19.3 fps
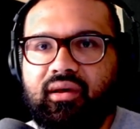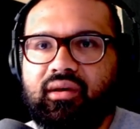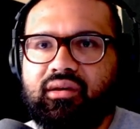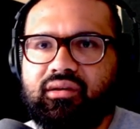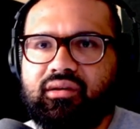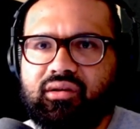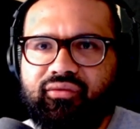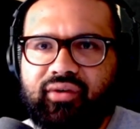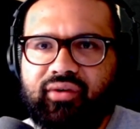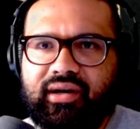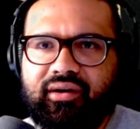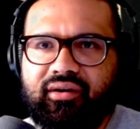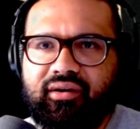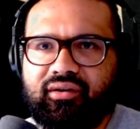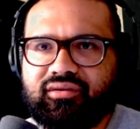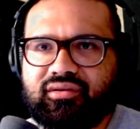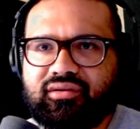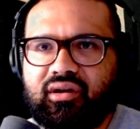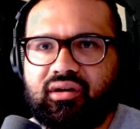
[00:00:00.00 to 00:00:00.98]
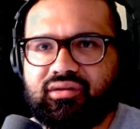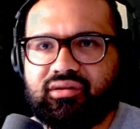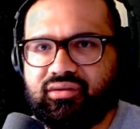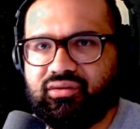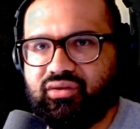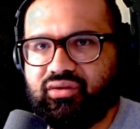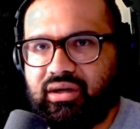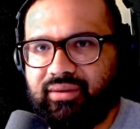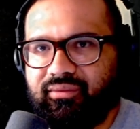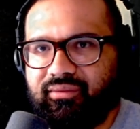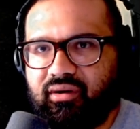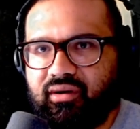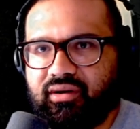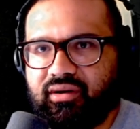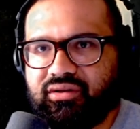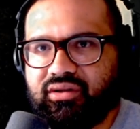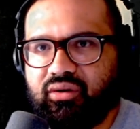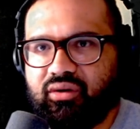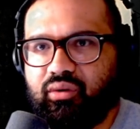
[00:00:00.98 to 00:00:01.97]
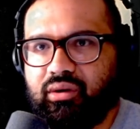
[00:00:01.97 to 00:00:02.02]
So Venators also drop
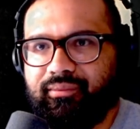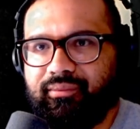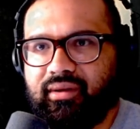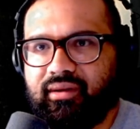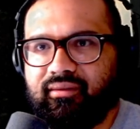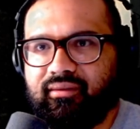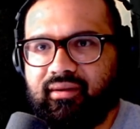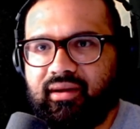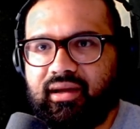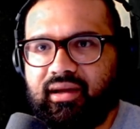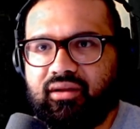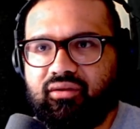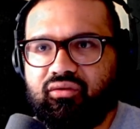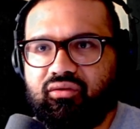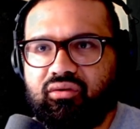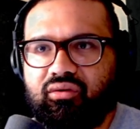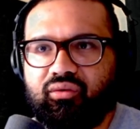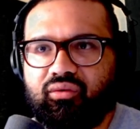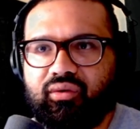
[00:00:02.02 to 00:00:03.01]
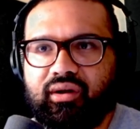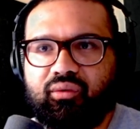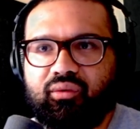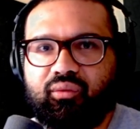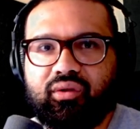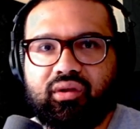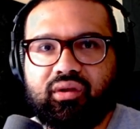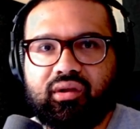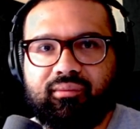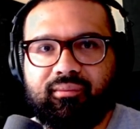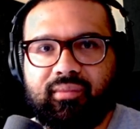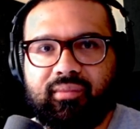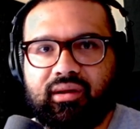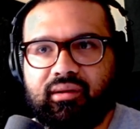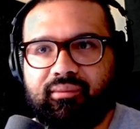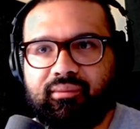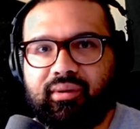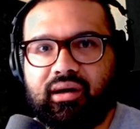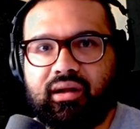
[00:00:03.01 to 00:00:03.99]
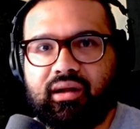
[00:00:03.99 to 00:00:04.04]
tarnished equipment and jewelry, which can
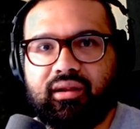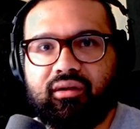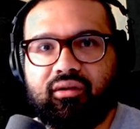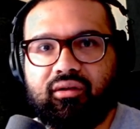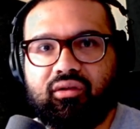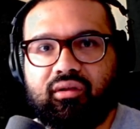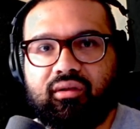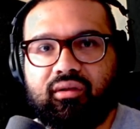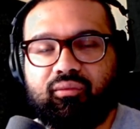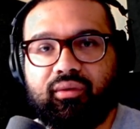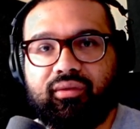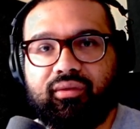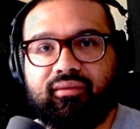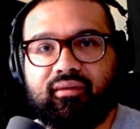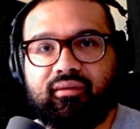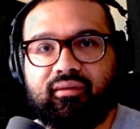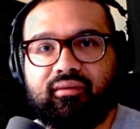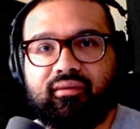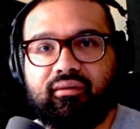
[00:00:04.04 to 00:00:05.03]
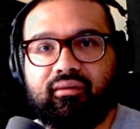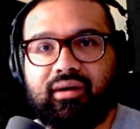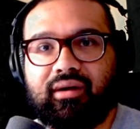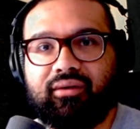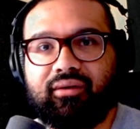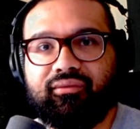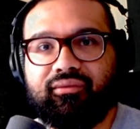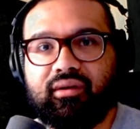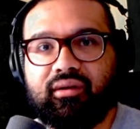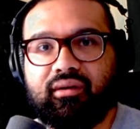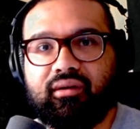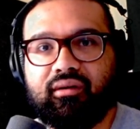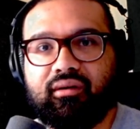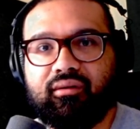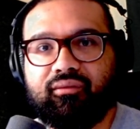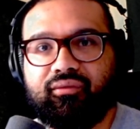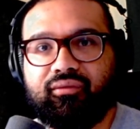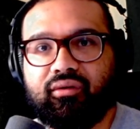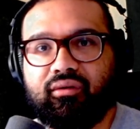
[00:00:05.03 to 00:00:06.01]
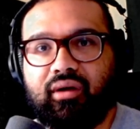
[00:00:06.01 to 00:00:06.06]
be polished with 60 crafting
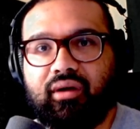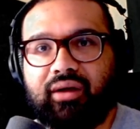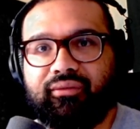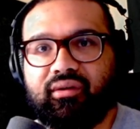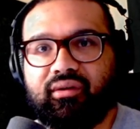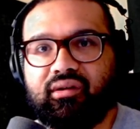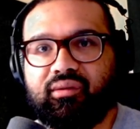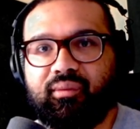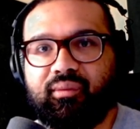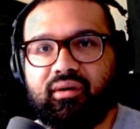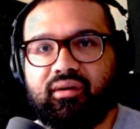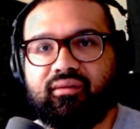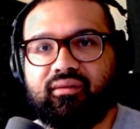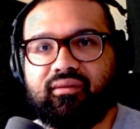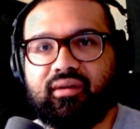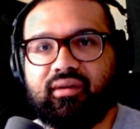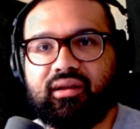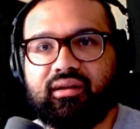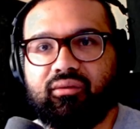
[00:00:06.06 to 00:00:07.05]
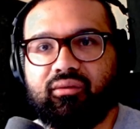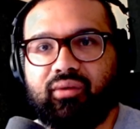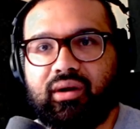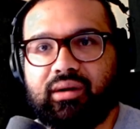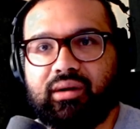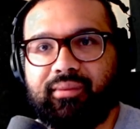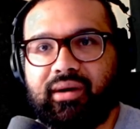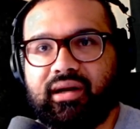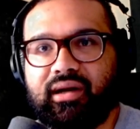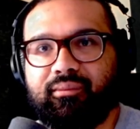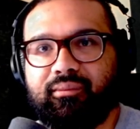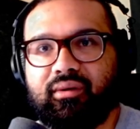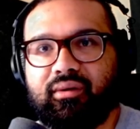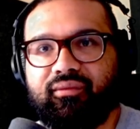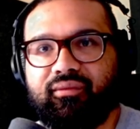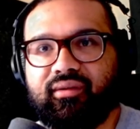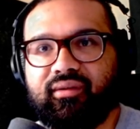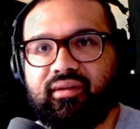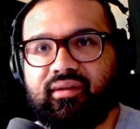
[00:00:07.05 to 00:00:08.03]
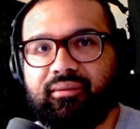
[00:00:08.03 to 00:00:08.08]
for crafting experience and a random item
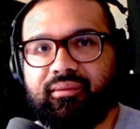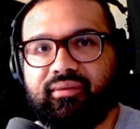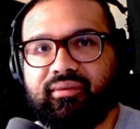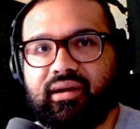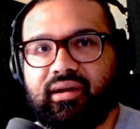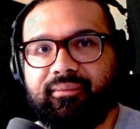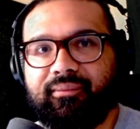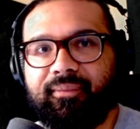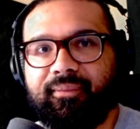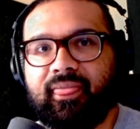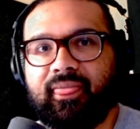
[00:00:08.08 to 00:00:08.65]
of the same type.